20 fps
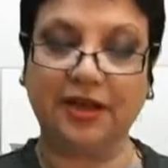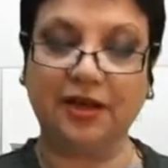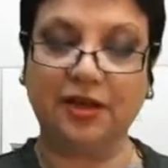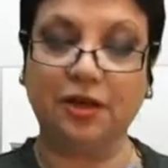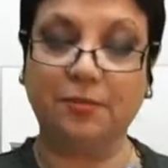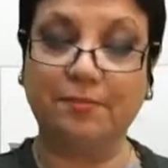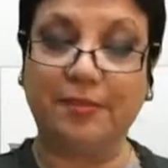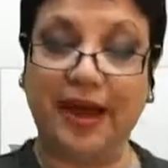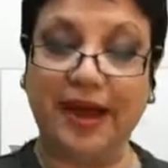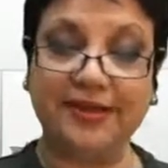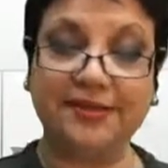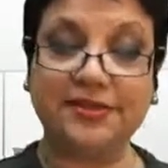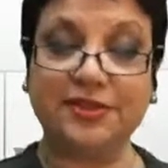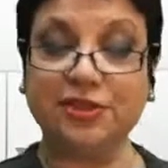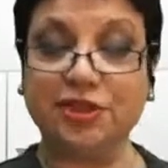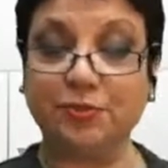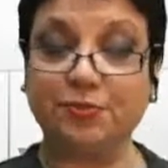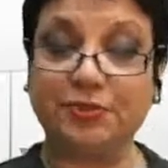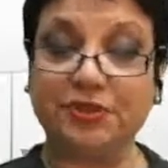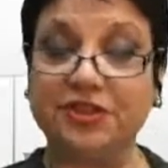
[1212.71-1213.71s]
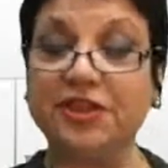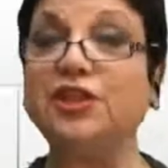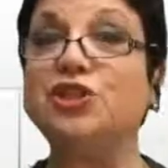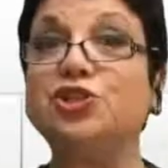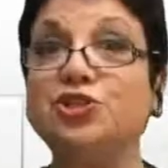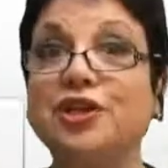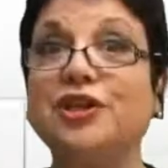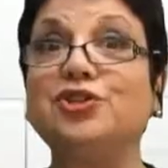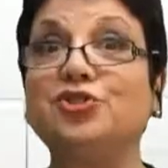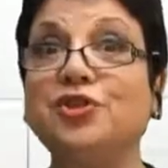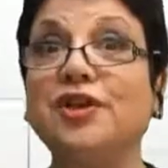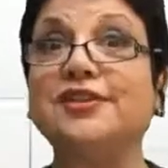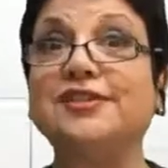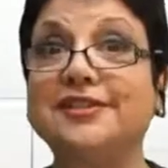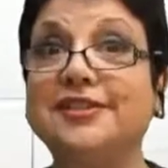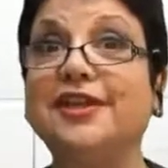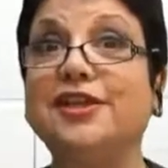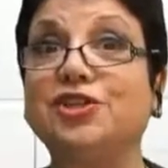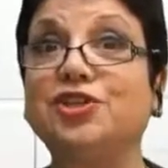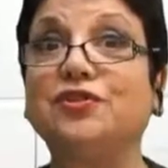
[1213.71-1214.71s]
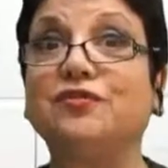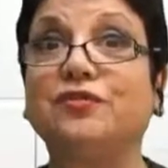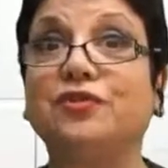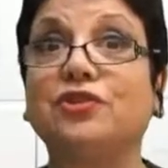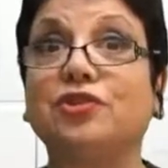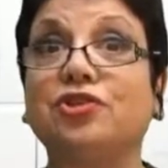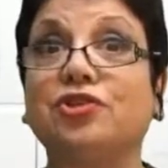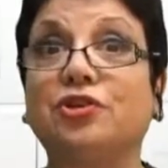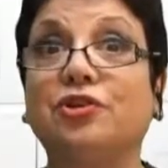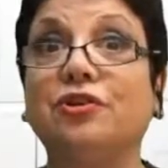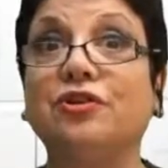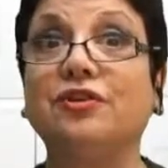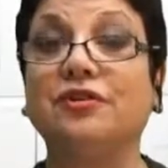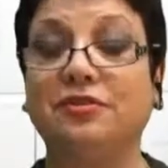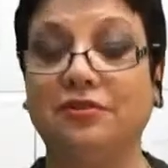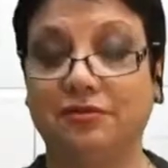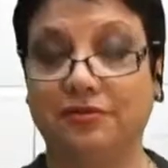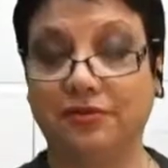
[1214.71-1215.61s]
Combines interpretation and translation for sure.